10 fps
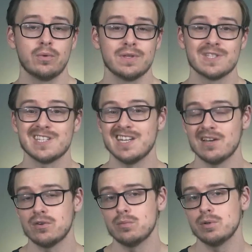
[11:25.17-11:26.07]
when this
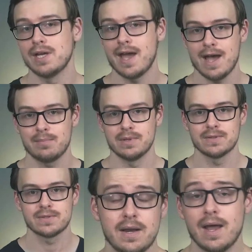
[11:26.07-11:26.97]
inevitably
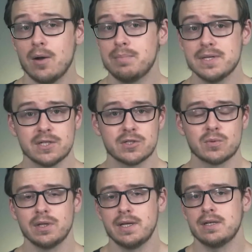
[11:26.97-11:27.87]
happens. Now,
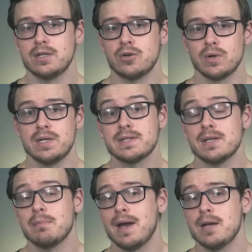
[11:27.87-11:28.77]
business-related degrees, in
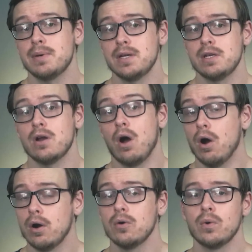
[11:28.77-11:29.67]
my opinion,
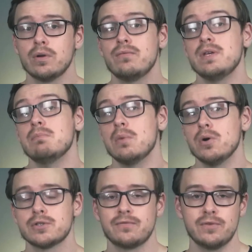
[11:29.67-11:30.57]
are one of the
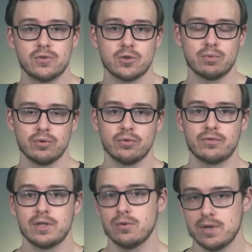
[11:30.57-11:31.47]
most future-proof
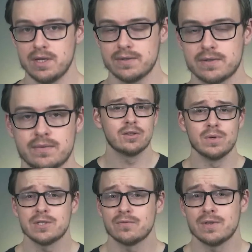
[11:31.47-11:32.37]
degrees. The
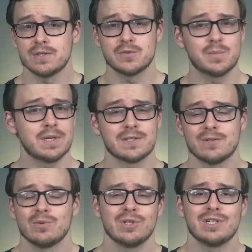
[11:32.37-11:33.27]
reason for this is because it
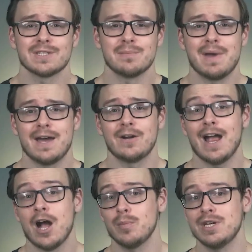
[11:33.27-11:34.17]
really doesn't matter
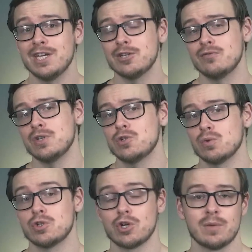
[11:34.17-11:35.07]
how many
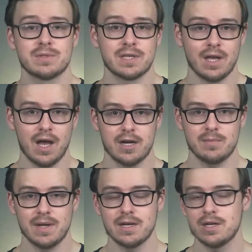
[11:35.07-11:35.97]
individual jobs get
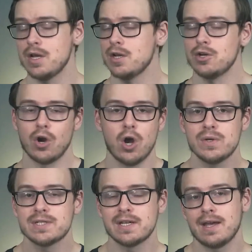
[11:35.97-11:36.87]
automated, you're
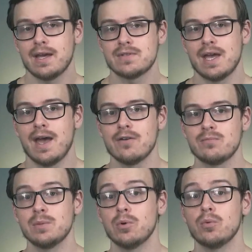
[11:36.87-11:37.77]
always going to have
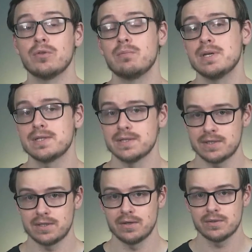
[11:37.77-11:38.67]
people with business
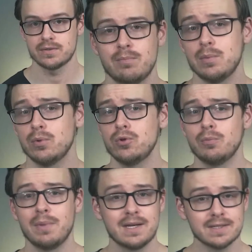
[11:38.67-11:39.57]
skills. People who
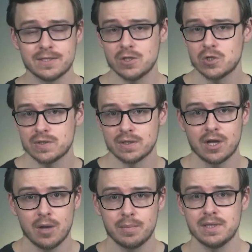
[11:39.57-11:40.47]
make decisions in
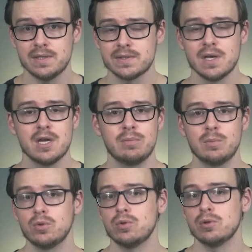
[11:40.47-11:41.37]
companies,
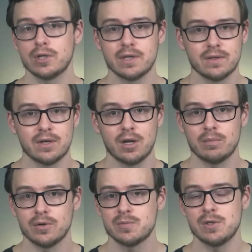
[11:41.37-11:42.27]
people who look at the
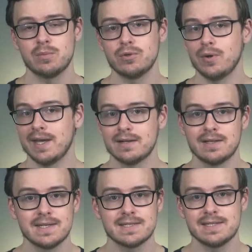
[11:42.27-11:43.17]
numbers, people who
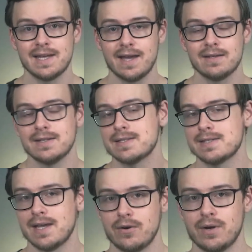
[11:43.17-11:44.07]
analyze the data,
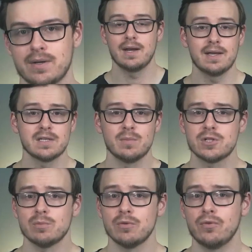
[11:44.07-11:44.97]
etc. And as I
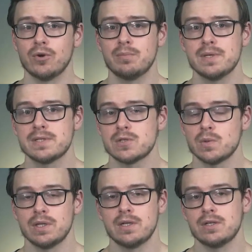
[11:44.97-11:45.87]
mentioned before,
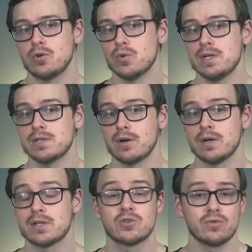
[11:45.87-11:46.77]
business-related degrees are
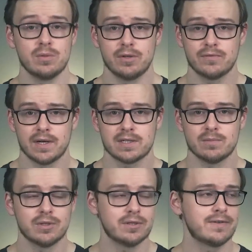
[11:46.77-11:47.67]
extremely
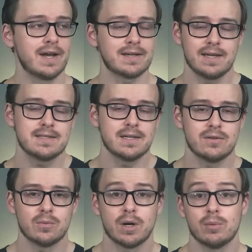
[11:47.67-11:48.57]
flexible. In fact, I'd say
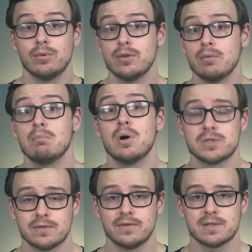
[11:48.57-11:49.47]
they're probably the
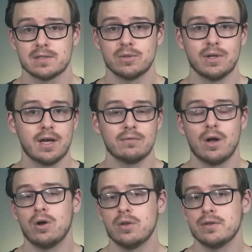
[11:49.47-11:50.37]
most flexible out of
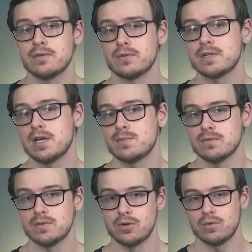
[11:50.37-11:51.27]
all the different types
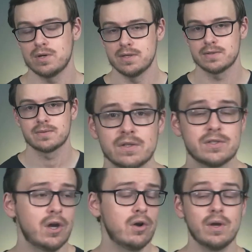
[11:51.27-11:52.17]
of degrees.
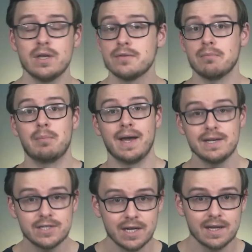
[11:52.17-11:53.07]
So if by
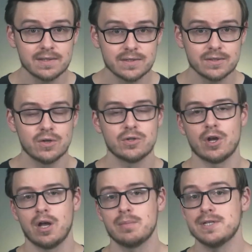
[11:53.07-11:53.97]
chance your
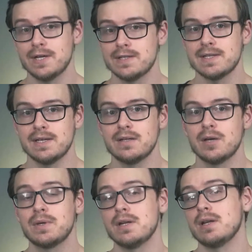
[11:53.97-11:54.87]
job does end
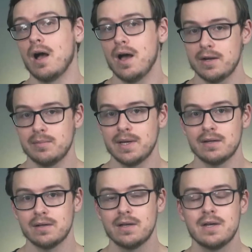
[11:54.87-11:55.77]
up getting
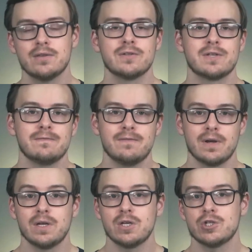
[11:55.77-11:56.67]
automated, there's a
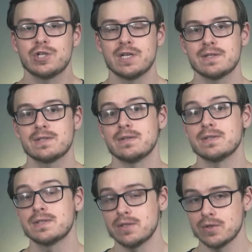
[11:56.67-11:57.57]
very good chance that the
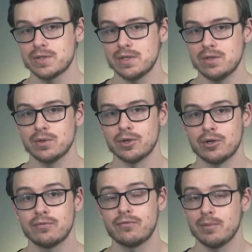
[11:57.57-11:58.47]
skills that you
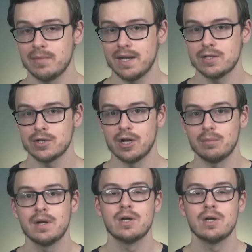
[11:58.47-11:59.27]
learned from that job